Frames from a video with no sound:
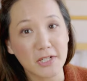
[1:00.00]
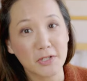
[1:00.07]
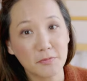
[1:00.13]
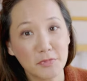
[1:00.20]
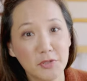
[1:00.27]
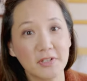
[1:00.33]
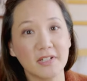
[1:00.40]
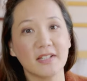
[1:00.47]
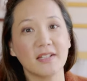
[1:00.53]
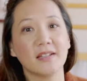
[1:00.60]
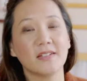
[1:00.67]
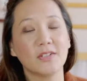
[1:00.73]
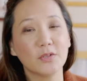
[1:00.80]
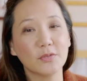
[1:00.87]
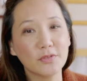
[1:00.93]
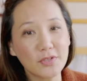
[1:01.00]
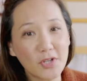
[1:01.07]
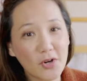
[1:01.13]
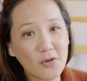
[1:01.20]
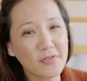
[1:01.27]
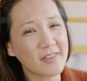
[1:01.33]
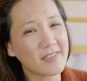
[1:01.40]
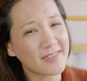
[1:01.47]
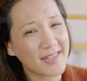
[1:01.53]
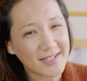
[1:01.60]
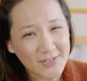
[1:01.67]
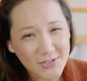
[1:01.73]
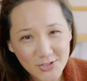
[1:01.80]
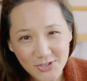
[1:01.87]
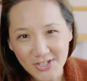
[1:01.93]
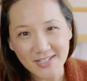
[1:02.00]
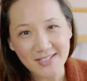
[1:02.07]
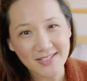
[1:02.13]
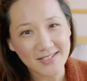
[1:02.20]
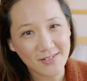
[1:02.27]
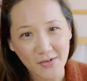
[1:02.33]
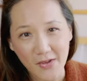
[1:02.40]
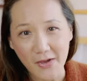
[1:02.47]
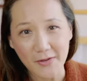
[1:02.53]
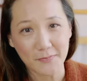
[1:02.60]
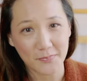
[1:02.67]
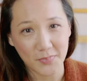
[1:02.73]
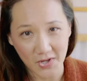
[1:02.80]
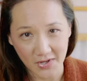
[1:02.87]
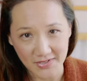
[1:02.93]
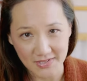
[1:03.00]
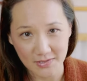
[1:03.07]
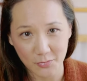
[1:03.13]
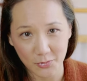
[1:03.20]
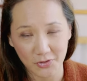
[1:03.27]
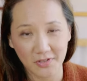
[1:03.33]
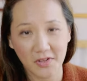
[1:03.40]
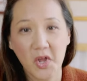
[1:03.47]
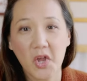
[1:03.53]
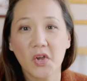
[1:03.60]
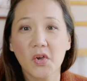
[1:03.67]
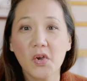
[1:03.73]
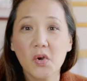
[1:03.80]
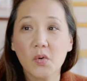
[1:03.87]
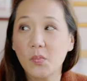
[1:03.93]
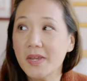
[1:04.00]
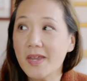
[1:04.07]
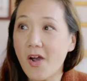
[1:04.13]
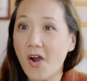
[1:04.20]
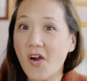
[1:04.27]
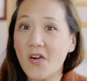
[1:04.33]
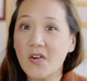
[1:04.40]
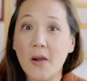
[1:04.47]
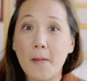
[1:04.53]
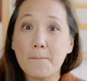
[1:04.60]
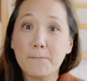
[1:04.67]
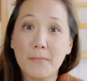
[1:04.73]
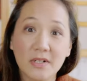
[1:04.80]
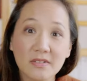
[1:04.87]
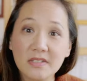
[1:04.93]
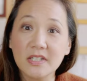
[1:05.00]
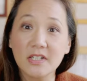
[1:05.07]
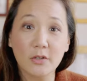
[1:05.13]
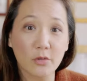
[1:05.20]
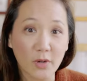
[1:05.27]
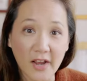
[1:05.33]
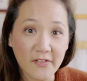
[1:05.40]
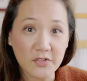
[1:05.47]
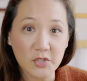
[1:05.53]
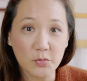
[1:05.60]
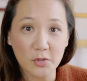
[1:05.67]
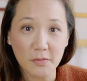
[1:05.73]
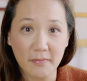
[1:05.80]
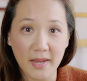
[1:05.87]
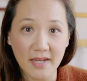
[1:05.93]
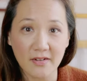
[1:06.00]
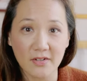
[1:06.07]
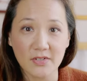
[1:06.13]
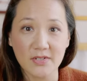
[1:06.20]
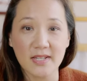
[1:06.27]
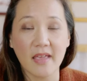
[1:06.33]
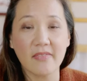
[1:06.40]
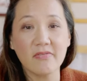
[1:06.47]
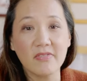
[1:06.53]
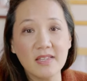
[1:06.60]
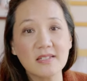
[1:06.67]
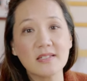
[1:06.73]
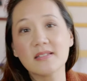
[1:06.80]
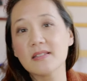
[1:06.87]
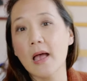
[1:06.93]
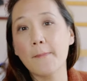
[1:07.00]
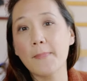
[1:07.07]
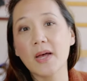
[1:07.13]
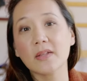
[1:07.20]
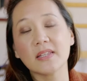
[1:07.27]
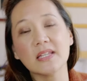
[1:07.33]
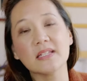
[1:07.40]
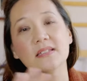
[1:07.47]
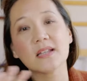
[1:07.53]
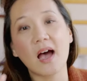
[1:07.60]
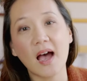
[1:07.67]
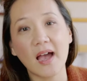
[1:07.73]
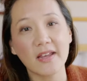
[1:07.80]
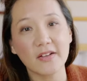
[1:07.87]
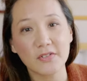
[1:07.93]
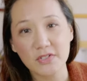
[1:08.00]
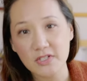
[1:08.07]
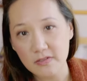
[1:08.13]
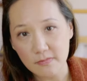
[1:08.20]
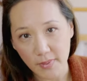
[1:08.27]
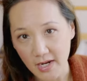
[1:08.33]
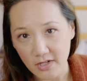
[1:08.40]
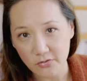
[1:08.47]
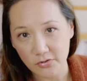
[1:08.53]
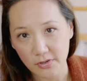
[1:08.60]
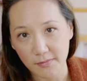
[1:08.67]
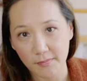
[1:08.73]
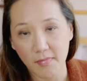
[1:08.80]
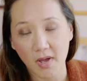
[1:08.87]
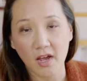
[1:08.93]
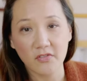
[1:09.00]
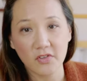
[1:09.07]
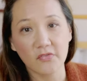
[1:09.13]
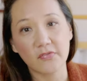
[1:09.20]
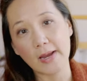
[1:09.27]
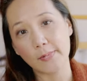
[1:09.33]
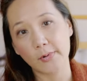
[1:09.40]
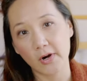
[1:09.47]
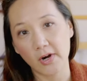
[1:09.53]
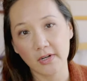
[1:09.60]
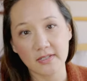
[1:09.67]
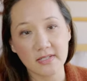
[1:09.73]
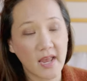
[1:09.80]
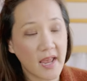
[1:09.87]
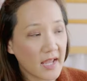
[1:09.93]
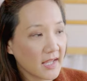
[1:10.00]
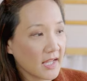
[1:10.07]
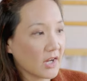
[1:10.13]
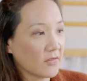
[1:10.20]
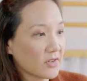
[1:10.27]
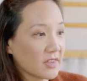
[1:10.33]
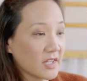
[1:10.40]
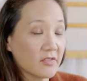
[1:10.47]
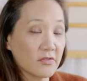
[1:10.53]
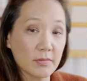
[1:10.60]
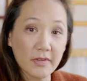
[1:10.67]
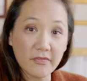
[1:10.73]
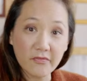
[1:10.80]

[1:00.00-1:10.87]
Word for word: community, you'll know that that's just not possible. We are multi-craftual makers, and this is about the entire spectrum of the fiber arts, everything from the